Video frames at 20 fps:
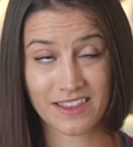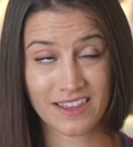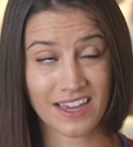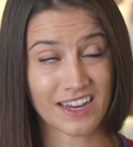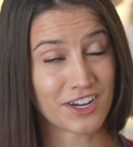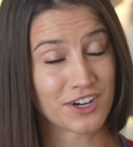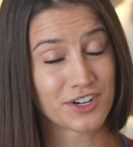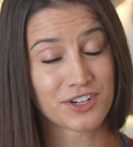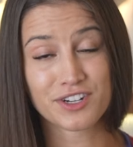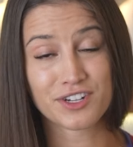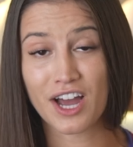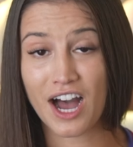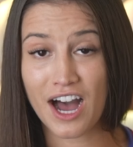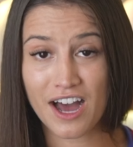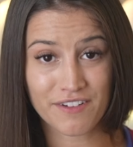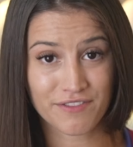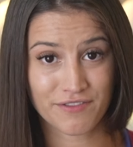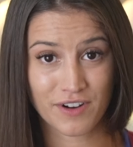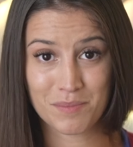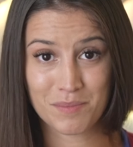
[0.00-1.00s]
that you're
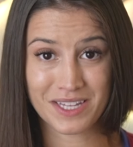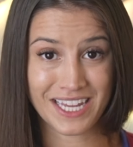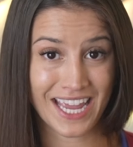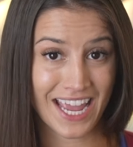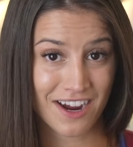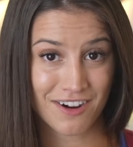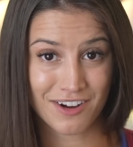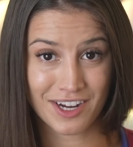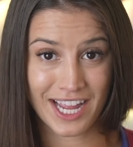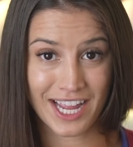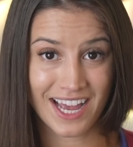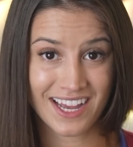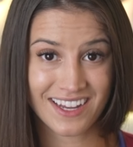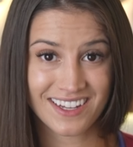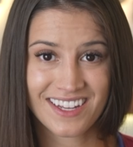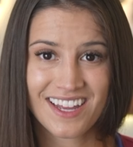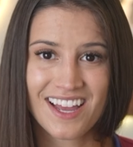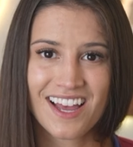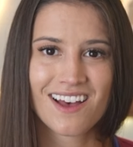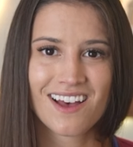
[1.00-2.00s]
not from the area.
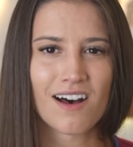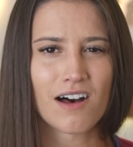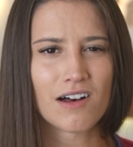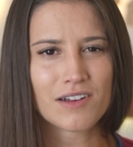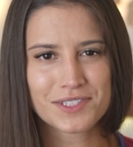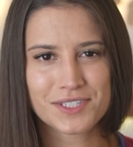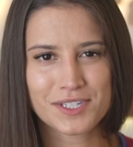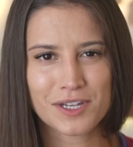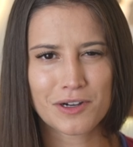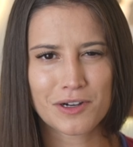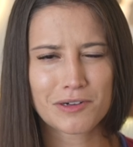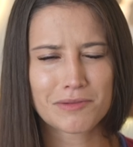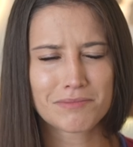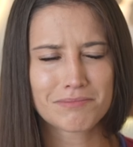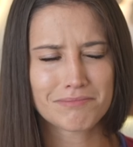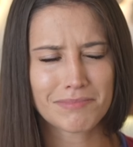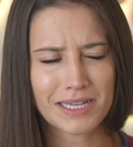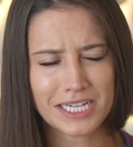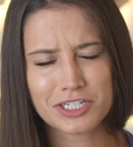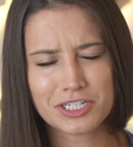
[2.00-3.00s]
Also,
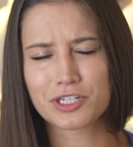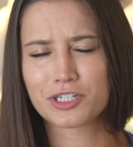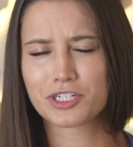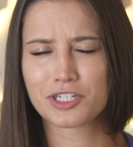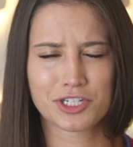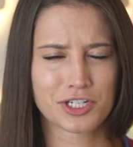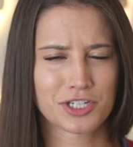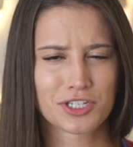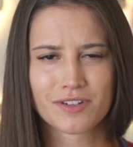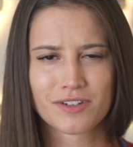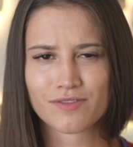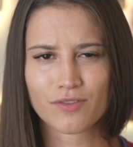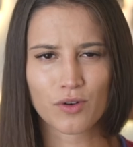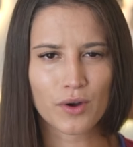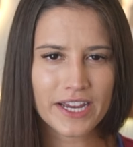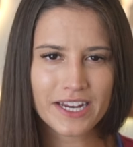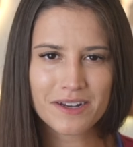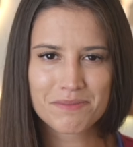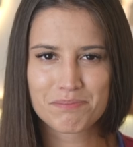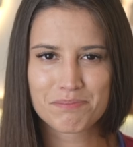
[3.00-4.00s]
make sure to just
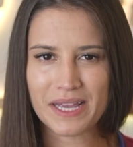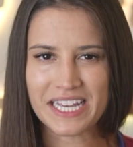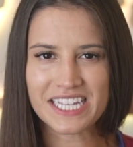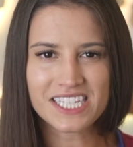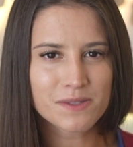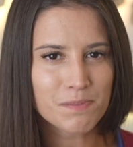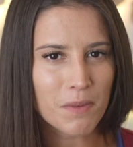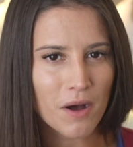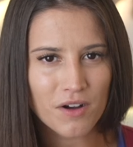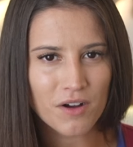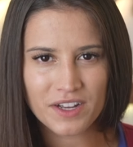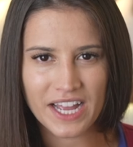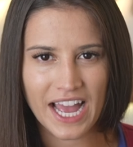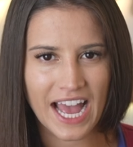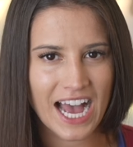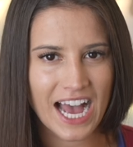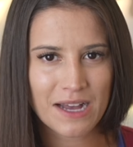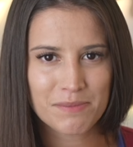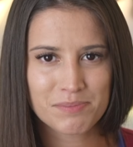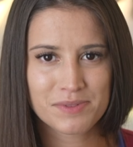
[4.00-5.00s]
avoid baseball
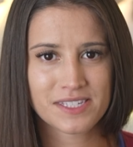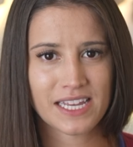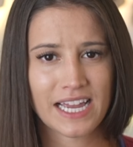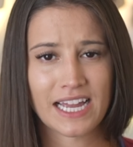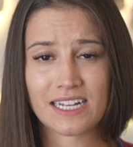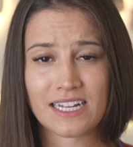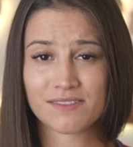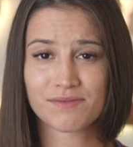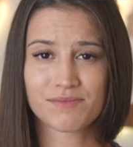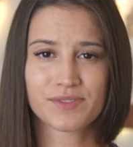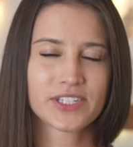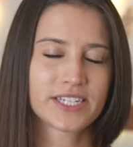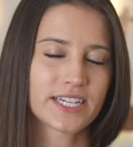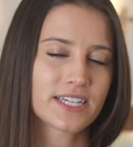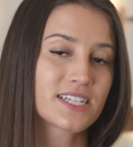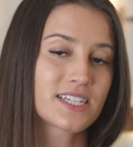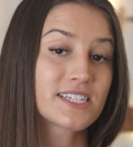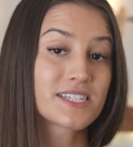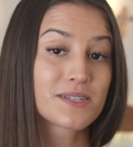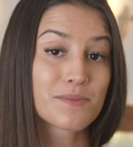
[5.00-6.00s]
caps and
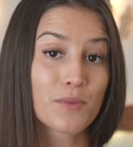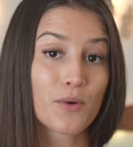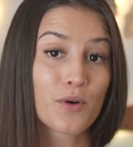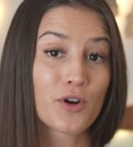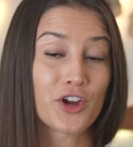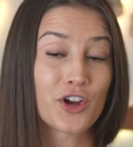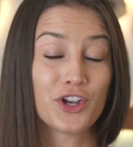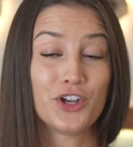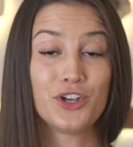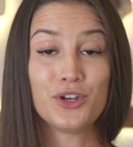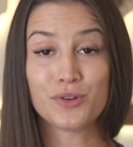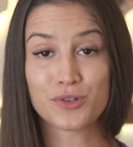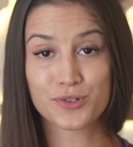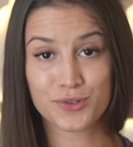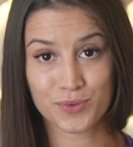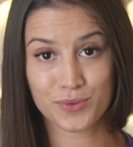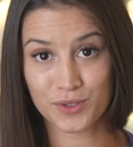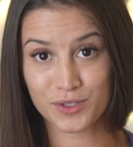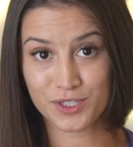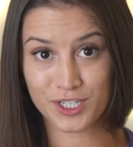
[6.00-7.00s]
stick to some more
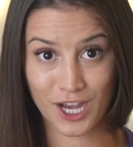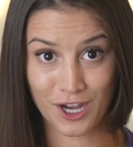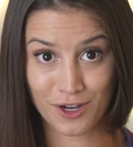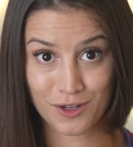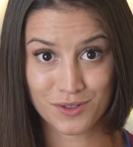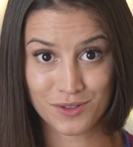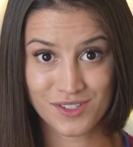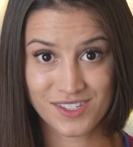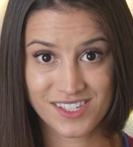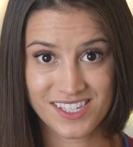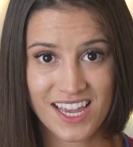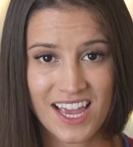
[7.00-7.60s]
neutral tones.